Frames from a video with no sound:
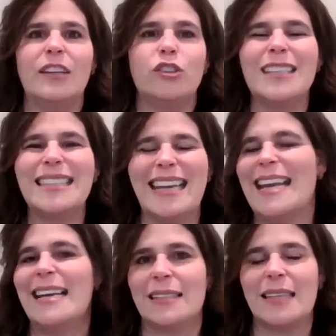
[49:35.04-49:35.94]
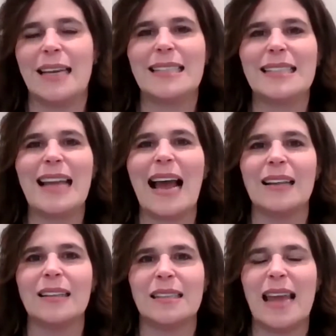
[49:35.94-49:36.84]
just is. It's
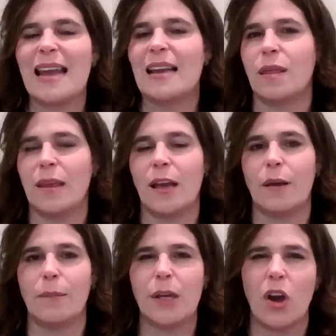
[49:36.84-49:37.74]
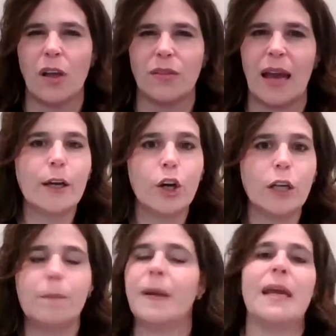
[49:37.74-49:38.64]
not anything beyond that. It
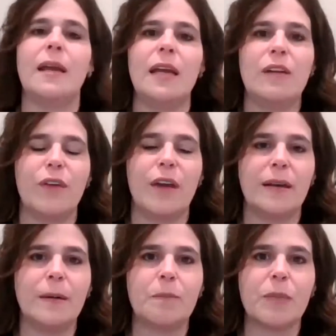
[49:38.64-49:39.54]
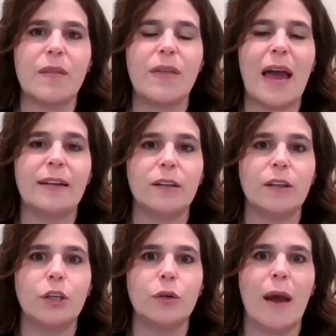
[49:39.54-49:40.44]
could be even that
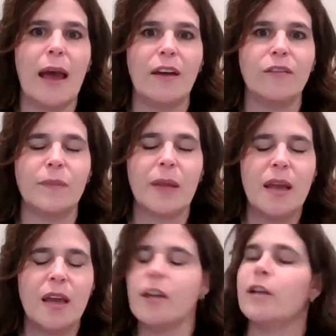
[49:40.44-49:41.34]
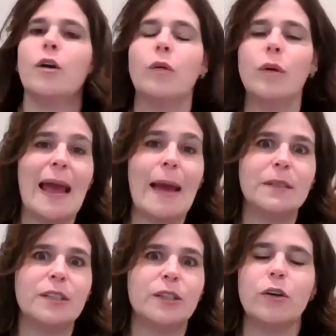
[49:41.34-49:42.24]
you have, I
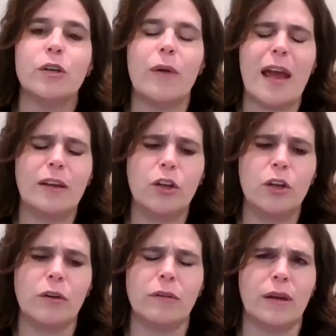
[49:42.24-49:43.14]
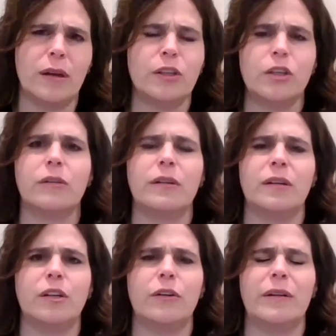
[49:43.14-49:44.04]
happen to know you, and you're
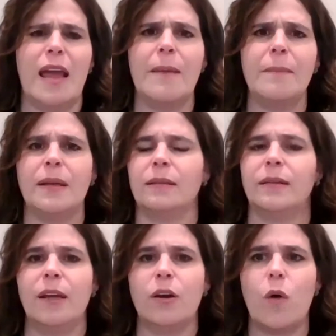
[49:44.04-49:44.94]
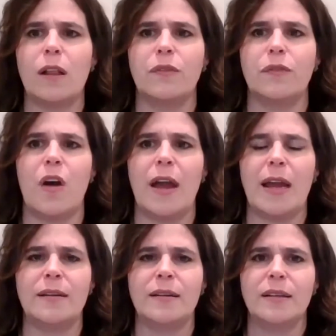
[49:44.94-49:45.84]
an eminently
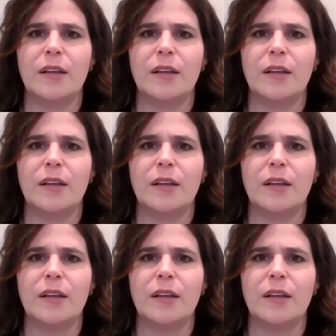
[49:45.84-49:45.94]
qualified